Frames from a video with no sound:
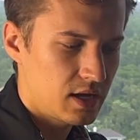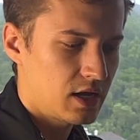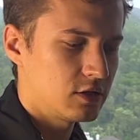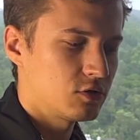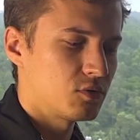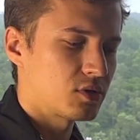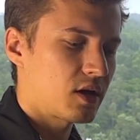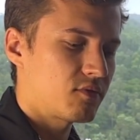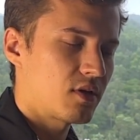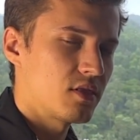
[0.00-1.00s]
and you will
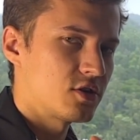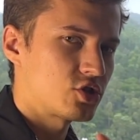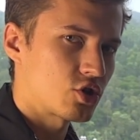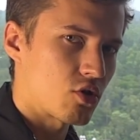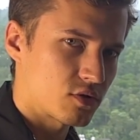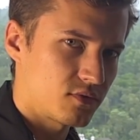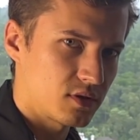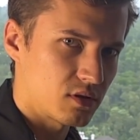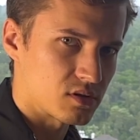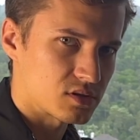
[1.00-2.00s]
have the short
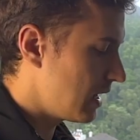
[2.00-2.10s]
fingers.